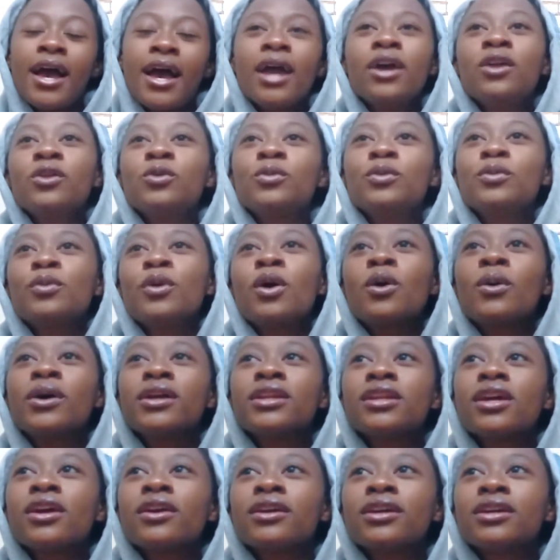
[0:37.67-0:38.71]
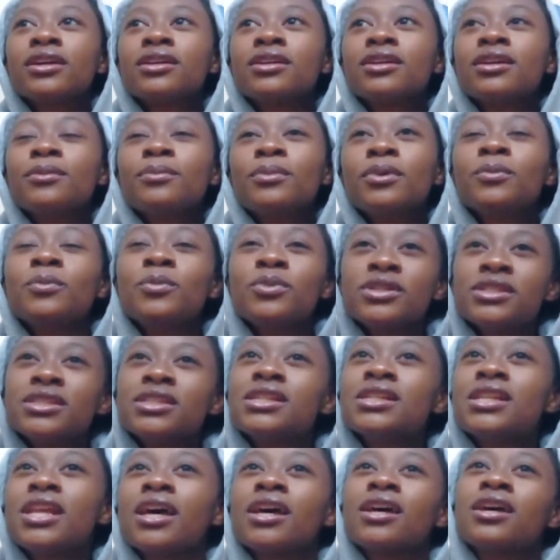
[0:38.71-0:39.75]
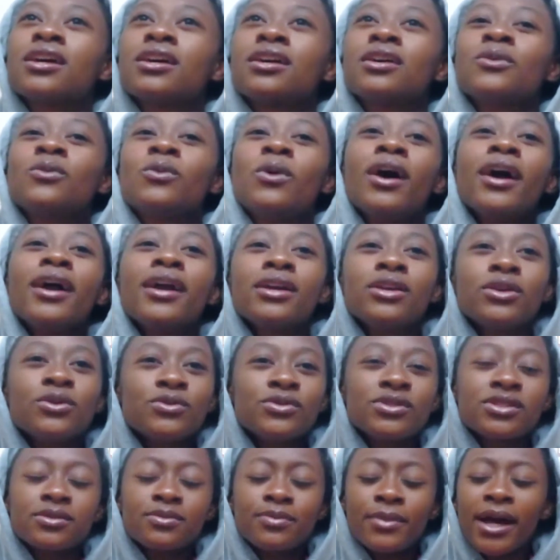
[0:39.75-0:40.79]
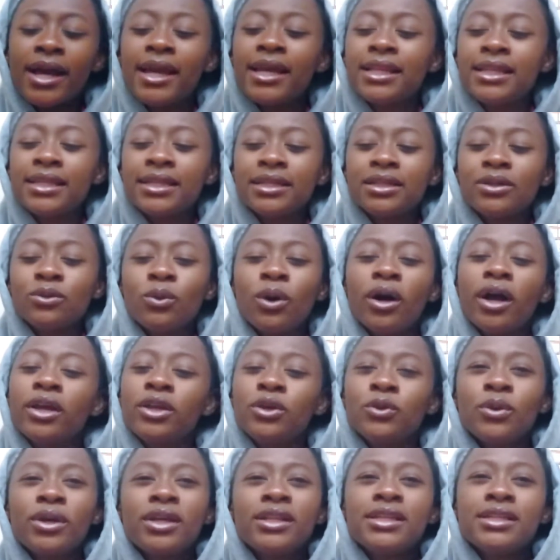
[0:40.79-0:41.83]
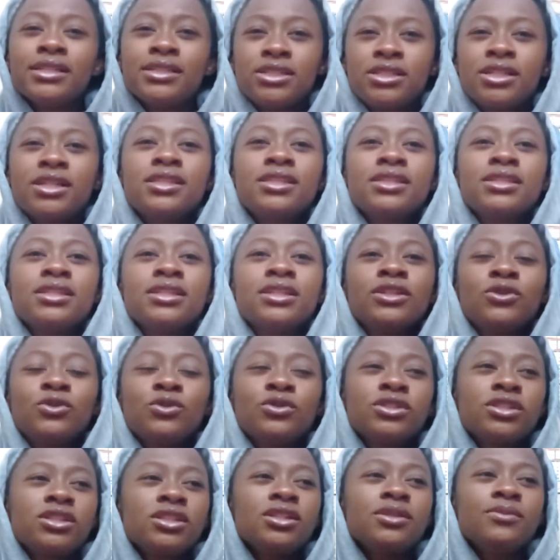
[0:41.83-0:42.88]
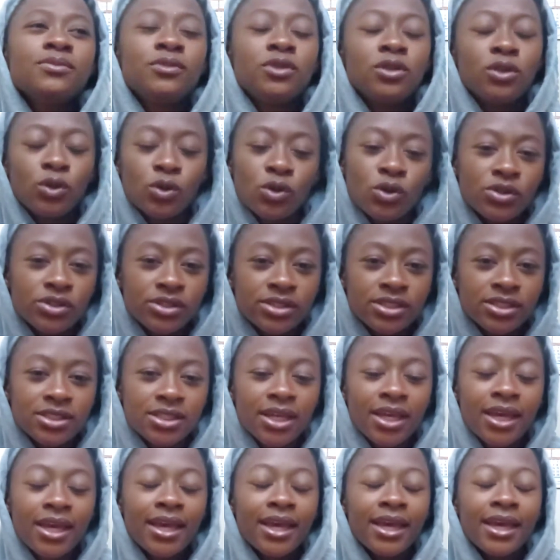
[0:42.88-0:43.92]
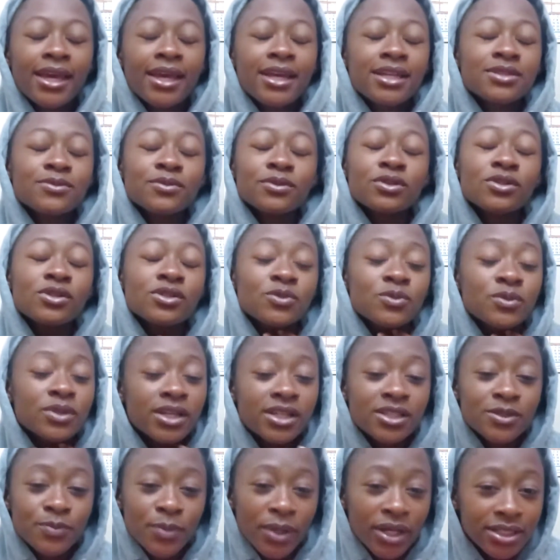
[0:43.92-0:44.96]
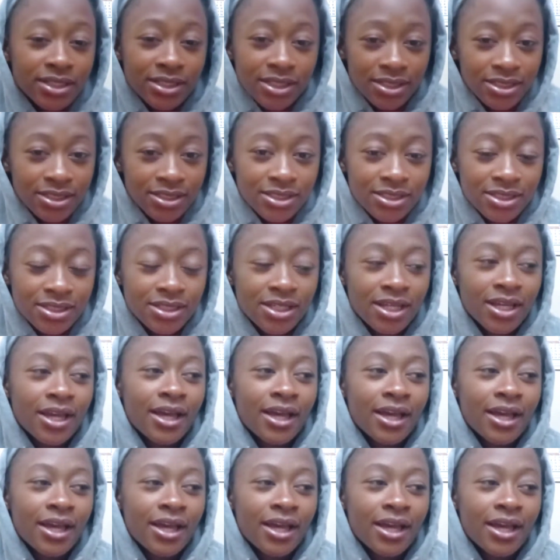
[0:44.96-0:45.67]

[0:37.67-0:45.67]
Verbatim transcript: I know people are wondering, but Priscilla, why are you smiling? Why are you energetic? Your team lost. It's because we expected it.